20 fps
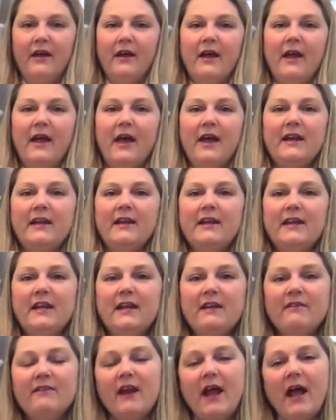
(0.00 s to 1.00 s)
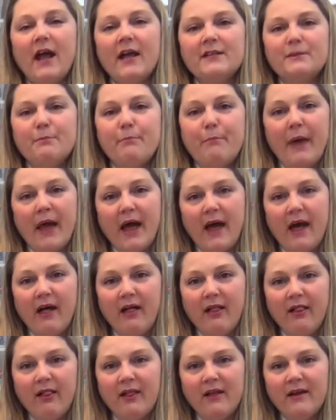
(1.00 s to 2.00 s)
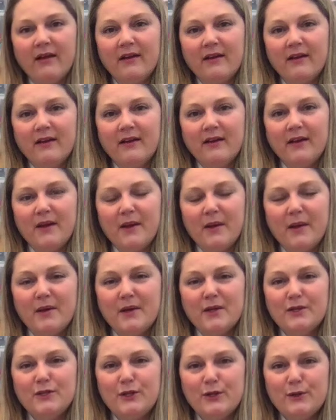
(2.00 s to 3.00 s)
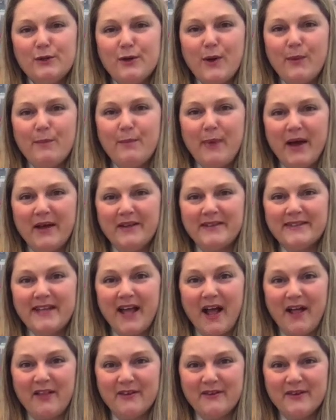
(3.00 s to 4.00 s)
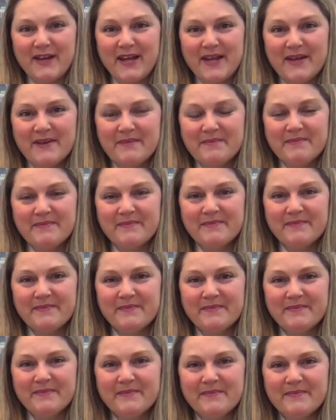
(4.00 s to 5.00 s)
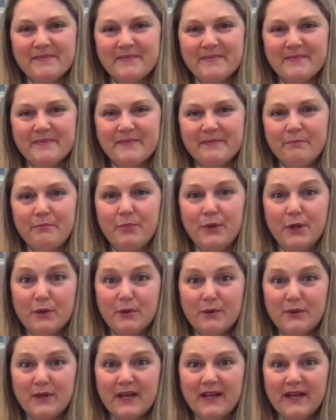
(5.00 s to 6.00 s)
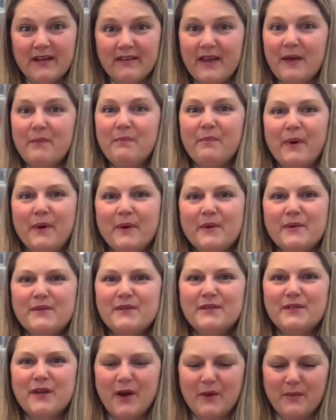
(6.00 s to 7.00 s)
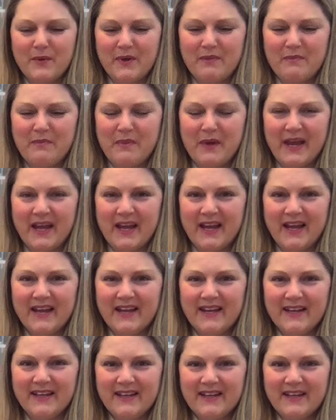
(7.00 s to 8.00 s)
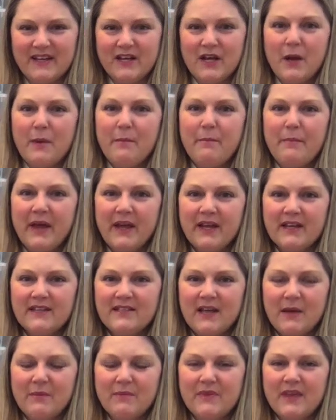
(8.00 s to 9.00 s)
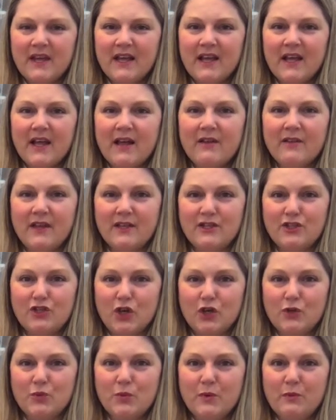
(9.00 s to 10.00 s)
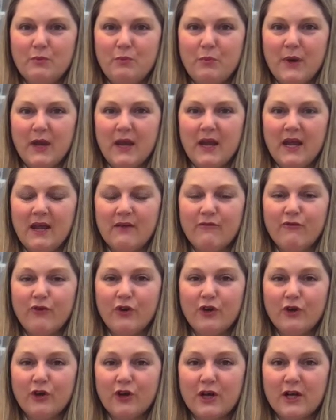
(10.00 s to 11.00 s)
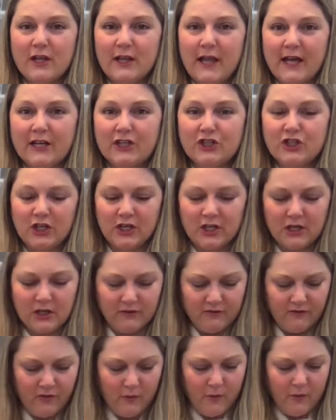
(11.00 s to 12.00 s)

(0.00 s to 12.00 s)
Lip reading: And it even has Belle. Do you know Belle's other name? Beauty. They both start with B. Pick something that starts with B for your collection from